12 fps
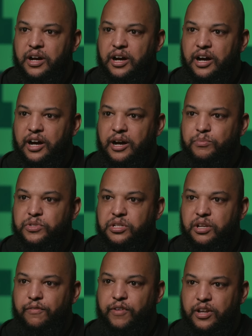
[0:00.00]

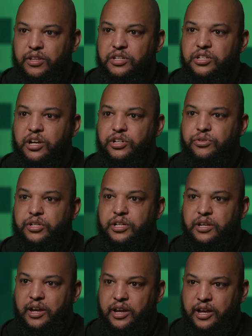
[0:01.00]
to defend this
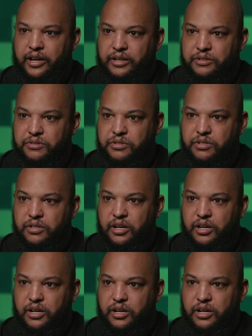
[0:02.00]
country and